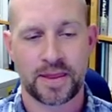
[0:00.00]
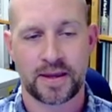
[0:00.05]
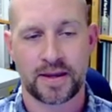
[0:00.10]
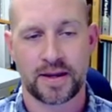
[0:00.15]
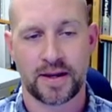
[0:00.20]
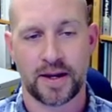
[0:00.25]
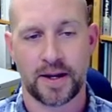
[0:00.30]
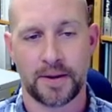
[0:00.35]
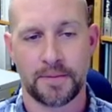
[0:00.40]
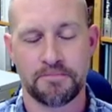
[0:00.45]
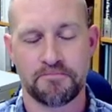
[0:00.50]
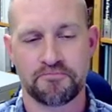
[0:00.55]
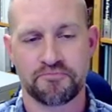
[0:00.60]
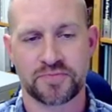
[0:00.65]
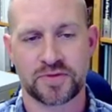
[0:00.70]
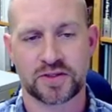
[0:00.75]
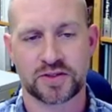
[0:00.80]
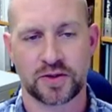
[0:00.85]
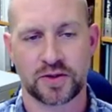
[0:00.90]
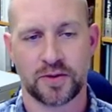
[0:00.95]
Um,
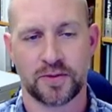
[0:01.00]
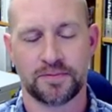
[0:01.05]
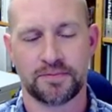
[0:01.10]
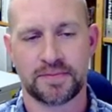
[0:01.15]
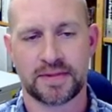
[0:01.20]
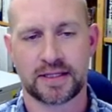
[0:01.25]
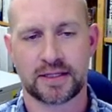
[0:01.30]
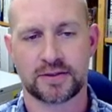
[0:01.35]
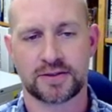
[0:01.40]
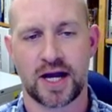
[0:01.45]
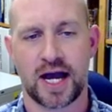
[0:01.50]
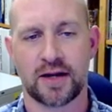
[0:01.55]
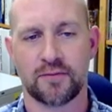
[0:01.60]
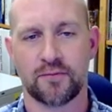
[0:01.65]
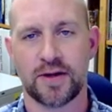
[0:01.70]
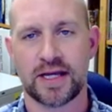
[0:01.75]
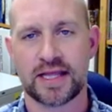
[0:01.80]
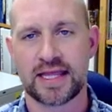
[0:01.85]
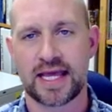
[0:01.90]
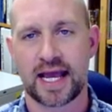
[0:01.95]
so, Don,
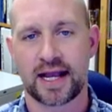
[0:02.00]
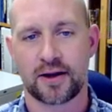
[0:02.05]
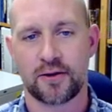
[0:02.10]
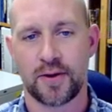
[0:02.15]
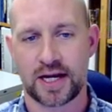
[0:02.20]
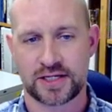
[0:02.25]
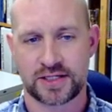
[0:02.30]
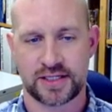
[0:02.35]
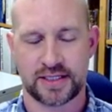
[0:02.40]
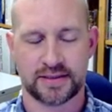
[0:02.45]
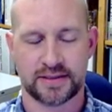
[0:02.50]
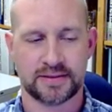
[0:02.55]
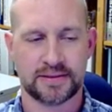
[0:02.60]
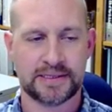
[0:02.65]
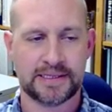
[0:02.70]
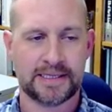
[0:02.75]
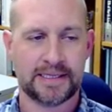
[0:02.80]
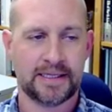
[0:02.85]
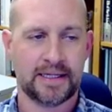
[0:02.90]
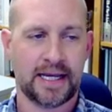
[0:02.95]
with that question
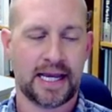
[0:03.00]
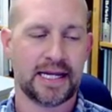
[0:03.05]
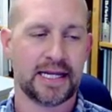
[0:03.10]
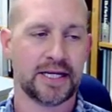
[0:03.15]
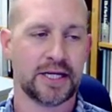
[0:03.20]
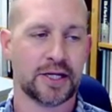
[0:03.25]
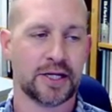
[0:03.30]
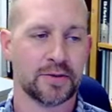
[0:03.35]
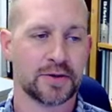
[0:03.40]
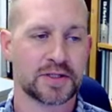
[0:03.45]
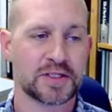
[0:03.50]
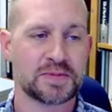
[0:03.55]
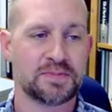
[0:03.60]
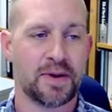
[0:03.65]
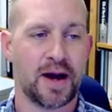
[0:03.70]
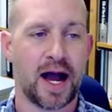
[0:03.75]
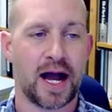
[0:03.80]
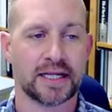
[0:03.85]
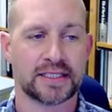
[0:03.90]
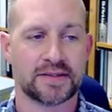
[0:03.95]
and in your
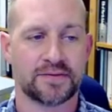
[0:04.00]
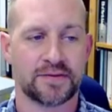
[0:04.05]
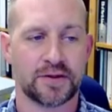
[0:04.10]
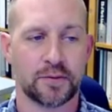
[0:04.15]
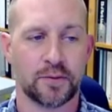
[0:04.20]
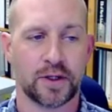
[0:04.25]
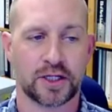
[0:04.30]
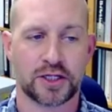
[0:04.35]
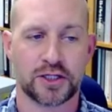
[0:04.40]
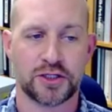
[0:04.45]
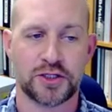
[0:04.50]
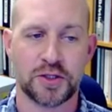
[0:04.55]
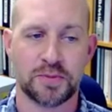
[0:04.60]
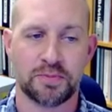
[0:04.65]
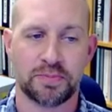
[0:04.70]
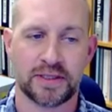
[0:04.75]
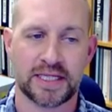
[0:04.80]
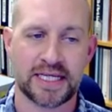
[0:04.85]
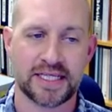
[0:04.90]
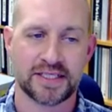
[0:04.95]
response, if you would, could you
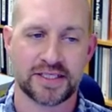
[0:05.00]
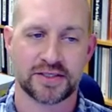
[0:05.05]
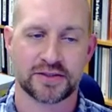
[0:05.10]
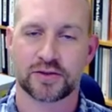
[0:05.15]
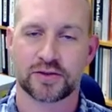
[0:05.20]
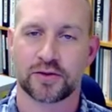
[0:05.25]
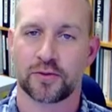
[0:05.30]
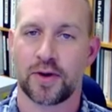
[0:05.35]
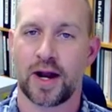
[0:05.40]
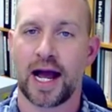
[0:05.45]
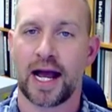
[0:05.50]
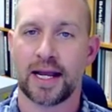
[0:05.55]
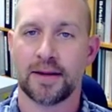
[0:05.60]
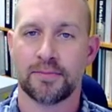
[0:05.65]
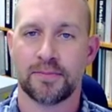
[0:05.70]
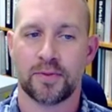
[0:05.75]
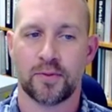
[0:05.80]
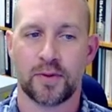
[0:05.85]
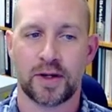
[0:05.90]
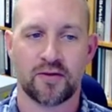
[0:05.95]
please describe
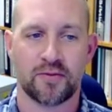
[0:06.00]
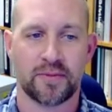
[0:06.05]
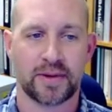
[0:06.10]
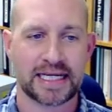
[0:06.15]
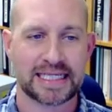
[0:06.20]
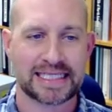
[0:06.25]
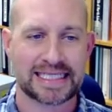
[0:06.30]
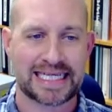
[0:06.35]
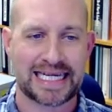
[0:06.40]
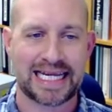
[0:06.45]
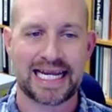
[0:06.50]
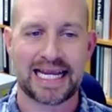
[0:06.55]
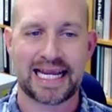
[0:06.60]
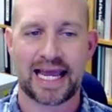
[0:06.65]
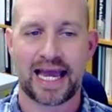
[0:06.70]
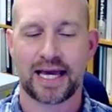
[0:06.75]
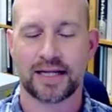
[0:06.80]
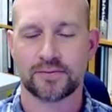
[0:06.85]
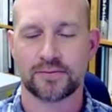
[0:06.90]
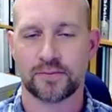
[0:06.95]
what everybody's getting
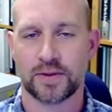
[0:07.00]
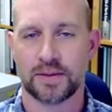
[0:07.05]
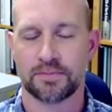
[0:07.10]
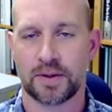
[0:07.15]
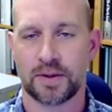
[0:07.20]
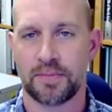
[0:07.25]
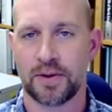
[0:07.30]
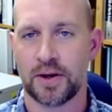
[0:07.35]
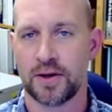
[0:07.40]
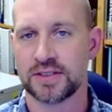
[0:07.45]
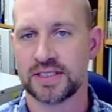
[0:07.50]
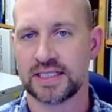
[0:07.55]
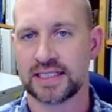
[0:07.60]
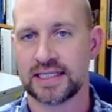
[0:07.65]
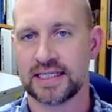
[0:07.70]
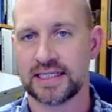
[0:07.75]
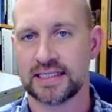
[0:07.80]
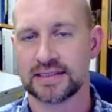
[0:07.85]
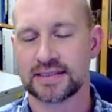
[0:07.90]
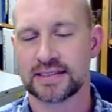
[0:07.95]
at when proposing
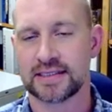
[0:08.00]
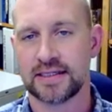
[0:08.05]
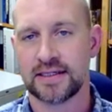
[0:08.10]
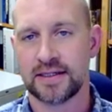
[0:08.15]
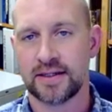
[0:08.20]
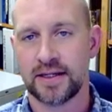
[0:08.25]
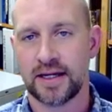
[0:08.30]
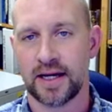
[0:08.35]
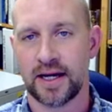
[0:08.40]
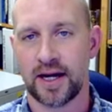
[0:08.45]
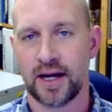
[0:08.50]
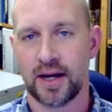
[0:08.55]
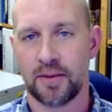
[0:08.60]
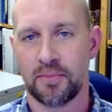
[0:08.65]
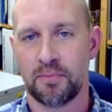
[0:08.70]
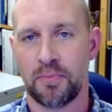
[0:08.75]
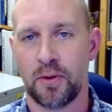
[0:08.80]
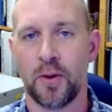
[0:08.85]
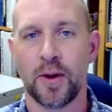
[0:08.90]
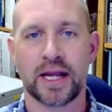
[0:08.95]
these uh,
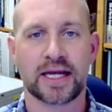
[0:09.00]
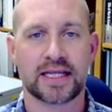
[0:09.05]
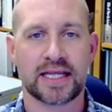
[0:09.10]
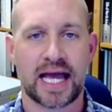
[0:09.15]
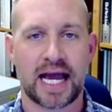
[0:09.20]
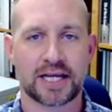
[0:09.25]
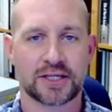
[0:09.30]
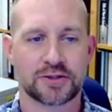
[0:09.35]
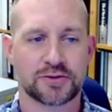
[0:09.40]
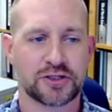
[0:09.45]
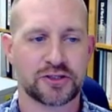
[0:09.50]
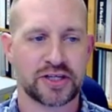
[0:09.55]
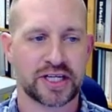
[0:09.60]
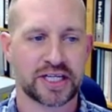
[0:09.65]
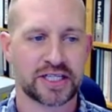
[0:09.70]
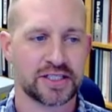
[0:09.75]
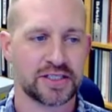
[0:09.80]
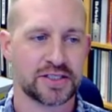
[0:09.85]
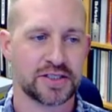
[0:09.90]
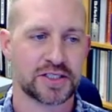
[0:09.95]
point class
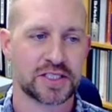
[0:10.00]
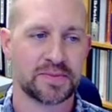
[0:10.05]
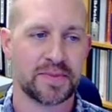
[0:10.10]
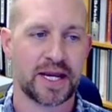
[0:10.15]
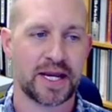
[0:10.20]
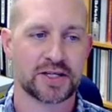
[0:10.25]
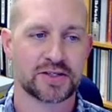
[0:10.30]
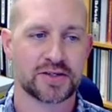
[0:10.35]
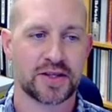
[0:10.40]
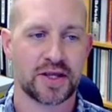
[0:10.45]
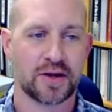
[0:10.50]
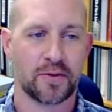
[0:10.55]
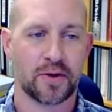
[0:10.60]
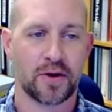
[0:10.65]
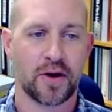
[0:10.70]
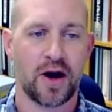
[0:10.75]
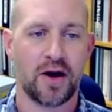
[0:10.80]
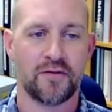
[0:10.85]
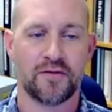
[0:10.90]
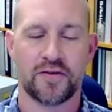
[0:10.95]
restrictions, just to make sure that
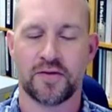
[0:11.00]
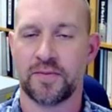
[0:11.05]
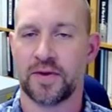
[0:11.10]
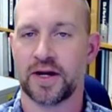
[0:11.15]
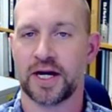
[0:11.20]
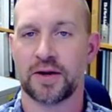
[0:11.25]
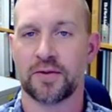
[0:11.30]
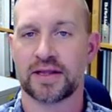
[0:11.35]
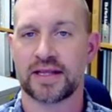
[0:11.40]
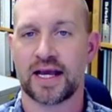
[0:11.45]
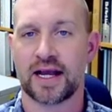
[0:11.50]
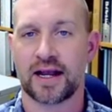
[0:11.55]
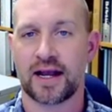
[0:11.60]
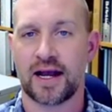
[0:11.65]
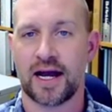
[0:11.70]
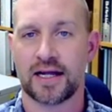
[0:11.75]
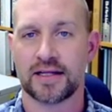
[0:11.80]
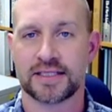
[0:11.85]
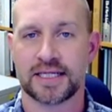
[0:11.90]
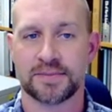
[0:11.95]
we're all familiar what that
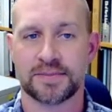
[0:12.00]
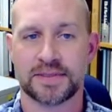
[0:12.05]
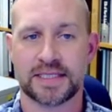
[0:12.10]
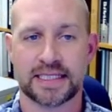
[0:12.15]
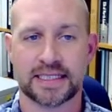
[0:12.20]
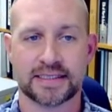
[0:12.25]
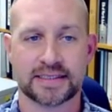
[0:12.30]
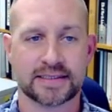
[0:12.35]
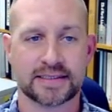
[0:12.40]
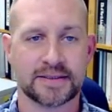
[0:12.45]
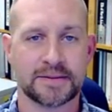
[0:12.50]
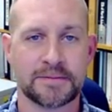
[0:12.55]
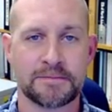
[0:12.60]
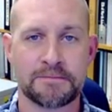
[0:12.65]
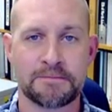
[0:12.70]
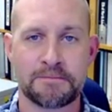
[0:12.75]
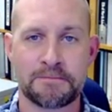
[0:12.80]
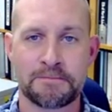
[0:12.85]
concept is?